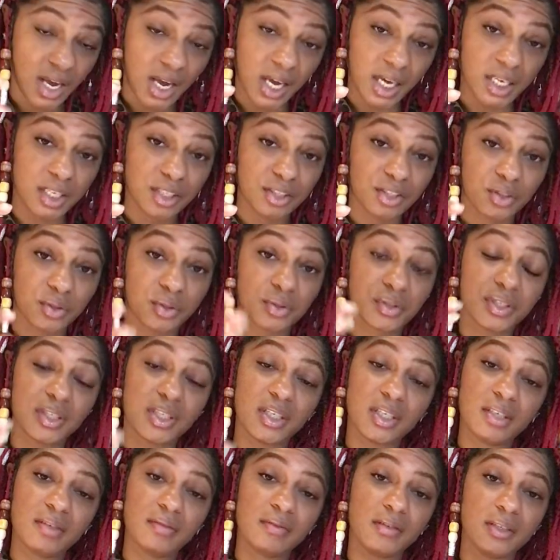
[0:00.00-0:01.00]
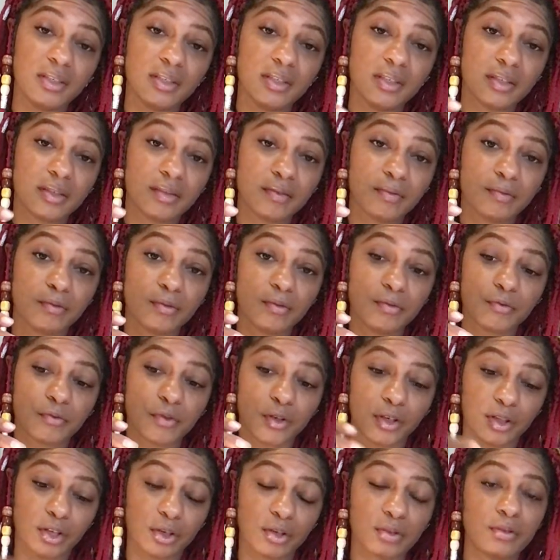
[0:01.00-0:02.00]
angels, and even
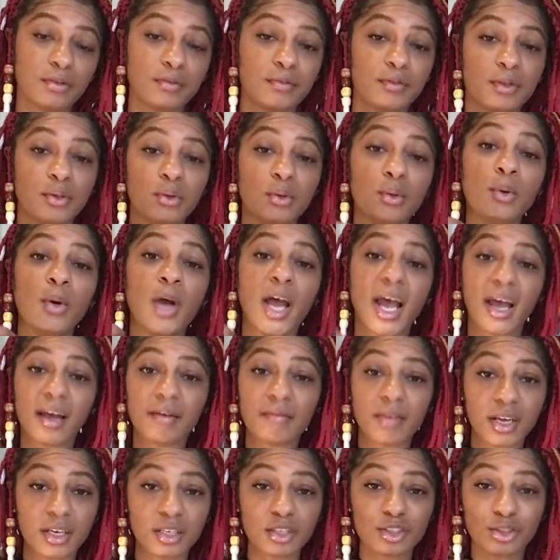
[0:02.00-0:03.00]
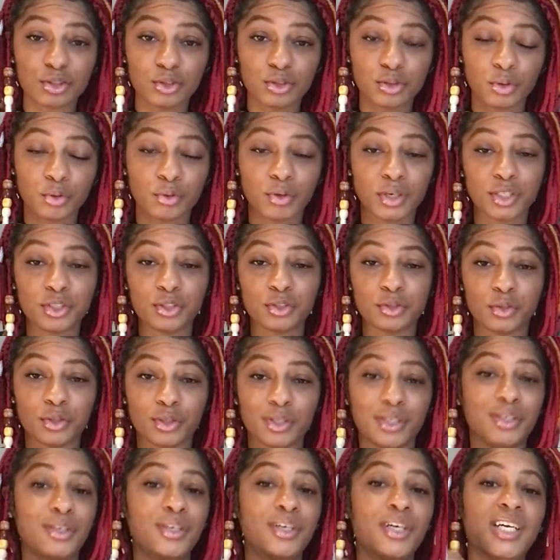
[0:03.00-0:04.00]
for those of you who have
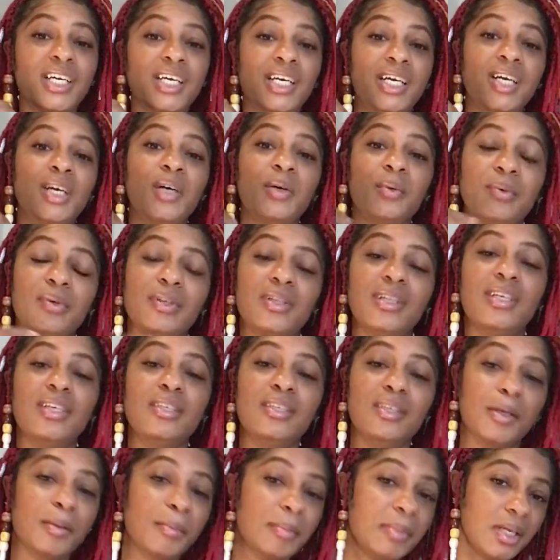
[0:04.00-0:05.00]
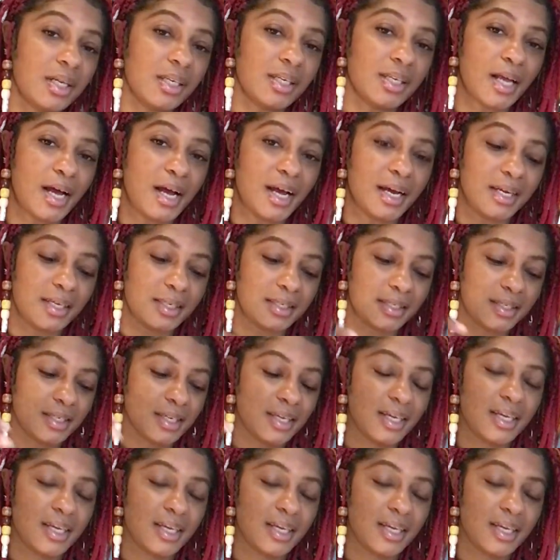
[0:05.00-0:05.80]
extraterrestrial within your bloodline,